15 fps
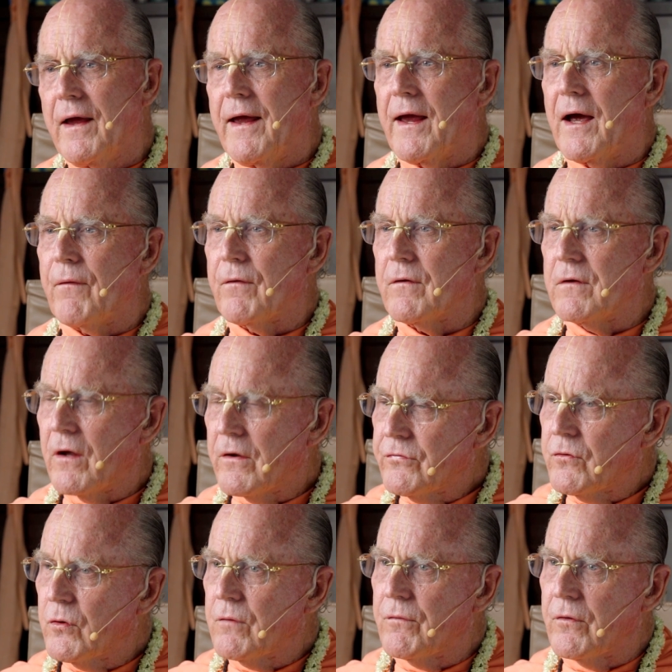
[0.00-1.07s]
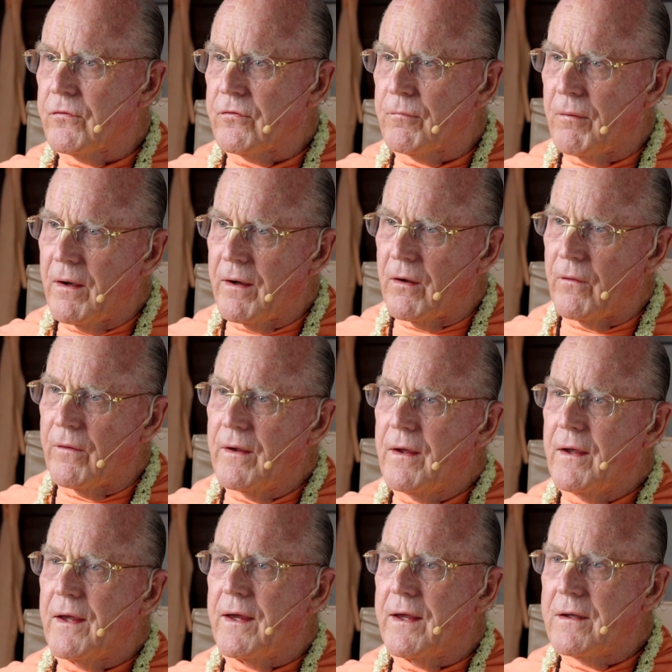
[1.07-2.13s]
and the luster of her smile
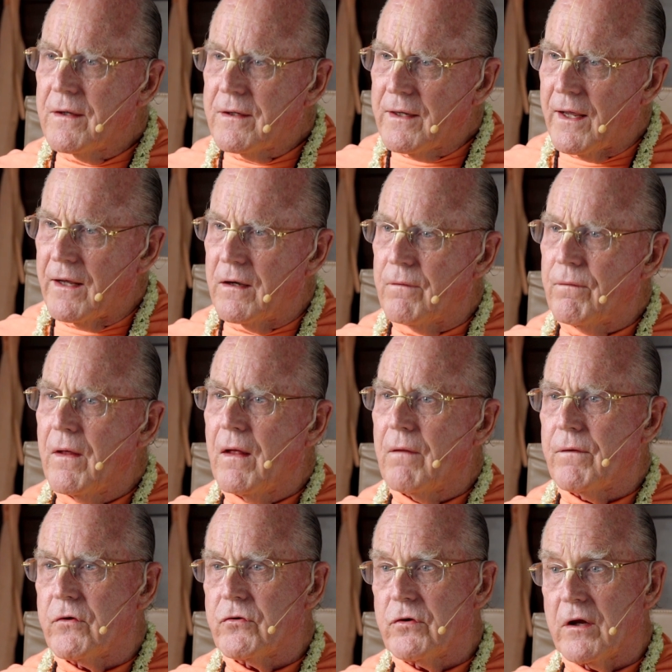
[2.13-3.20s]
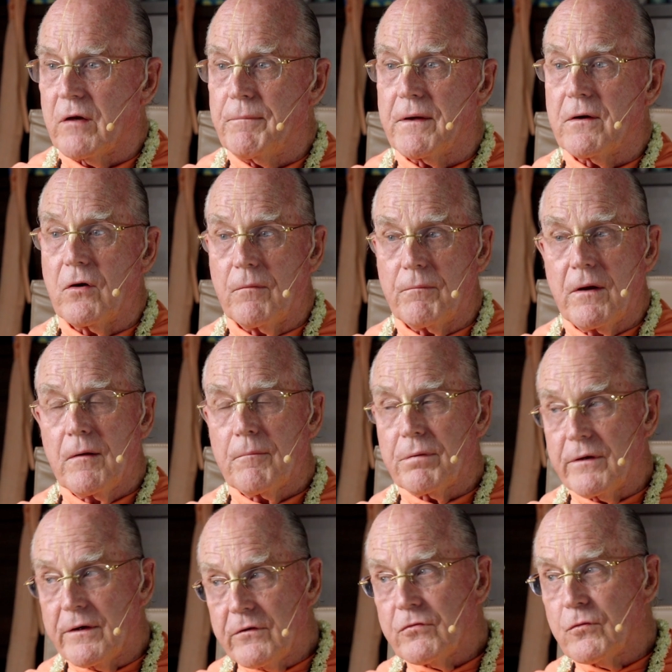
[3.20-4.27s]
indicated that she had become
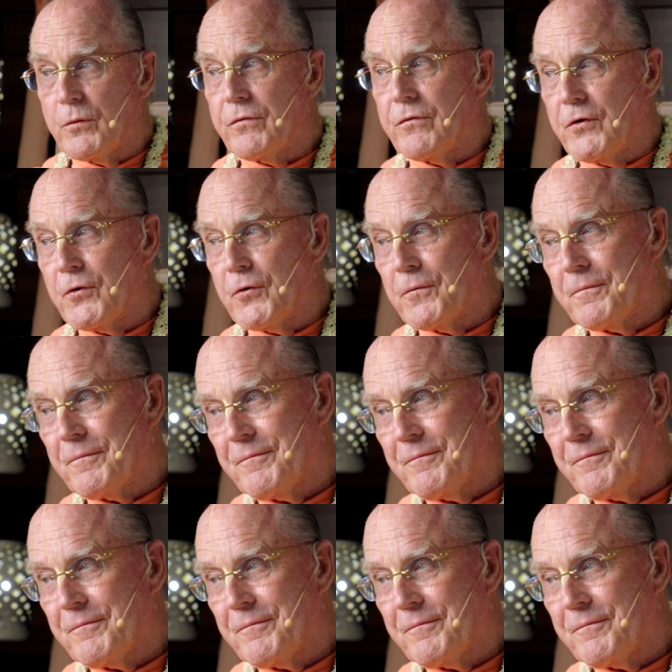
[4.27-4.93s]
pleased with you.